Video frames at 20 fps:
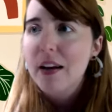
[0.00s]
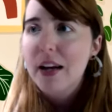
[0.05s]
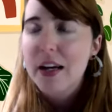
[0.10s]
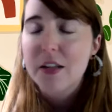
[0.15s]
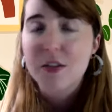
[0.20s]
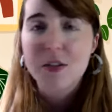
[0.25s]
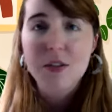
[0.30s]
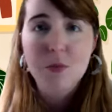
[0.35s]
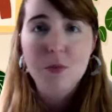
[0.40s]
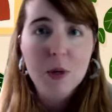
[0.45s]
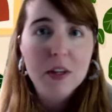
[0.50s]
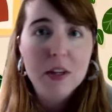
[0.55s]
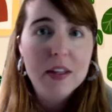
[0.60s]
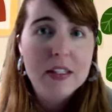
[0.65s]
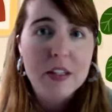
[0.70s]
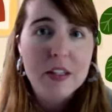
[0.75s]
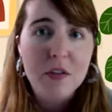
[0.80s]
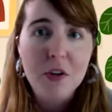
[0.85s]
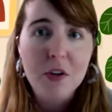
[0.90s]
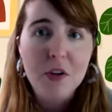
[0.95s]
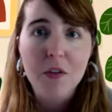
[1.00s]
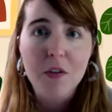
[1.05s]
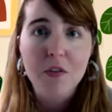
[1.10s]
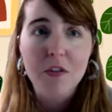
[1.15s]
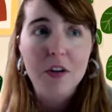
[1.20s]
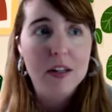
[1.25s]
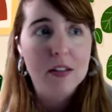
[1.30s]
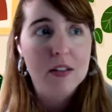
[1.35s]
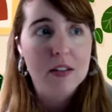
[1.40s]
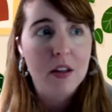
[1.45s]
it's really difficult
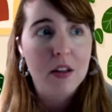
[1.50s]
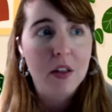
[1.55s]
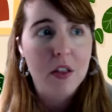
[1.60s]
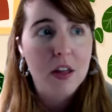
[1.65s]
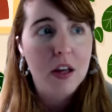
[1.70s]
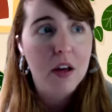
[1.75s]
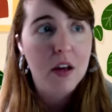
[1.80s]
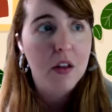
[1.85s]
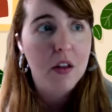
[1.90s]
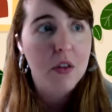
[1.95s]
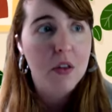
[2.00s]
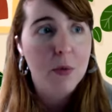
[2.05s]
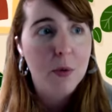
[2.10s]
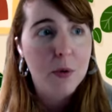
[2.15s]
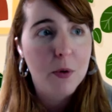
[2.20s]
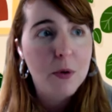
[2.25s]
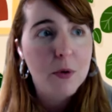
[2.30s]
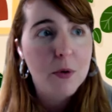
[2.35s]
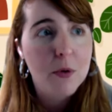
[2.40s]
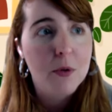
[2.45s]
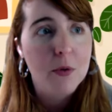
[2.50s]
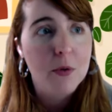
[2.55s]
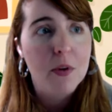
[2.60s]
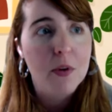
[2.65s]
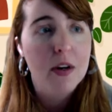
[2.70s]
for us to think through,